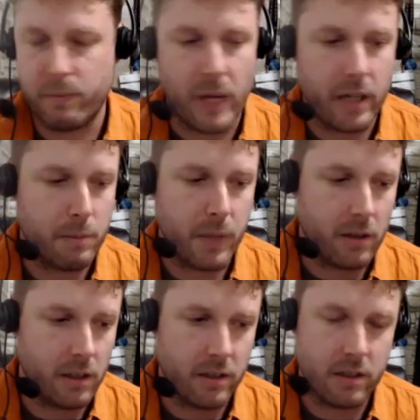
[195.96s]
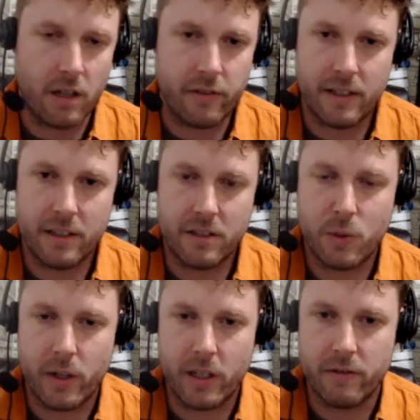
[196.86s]
I could probably list off at least
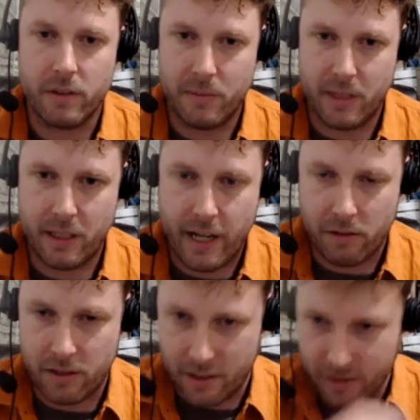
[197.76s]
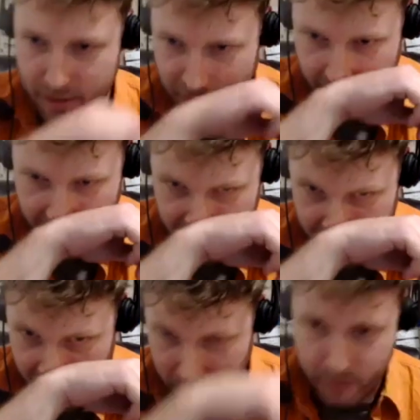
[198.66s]
20 of them now that I
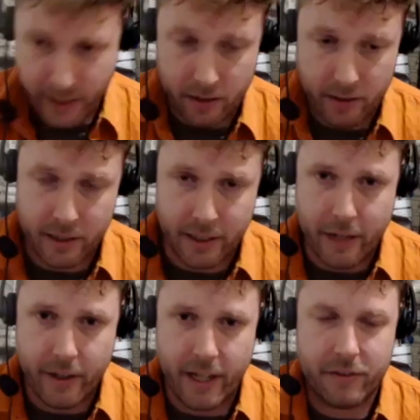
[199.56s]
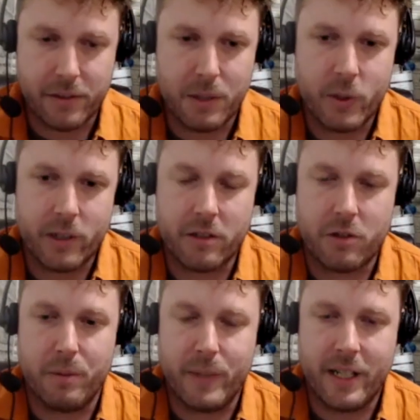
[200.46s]
get through regularly. Now I have to be more
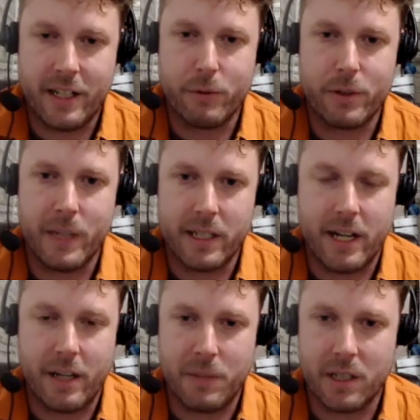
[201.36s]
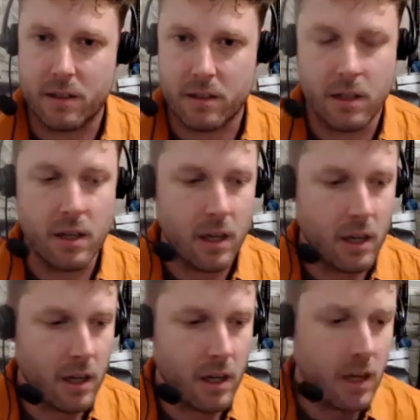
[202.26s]
discriminating with my time because,
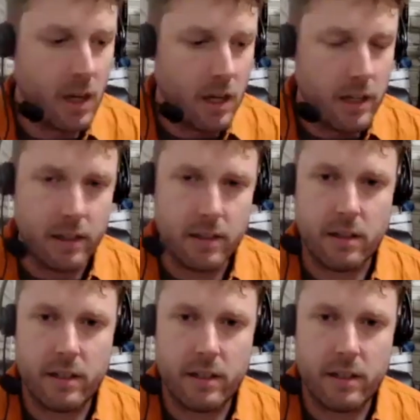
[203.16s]
yeah, they start to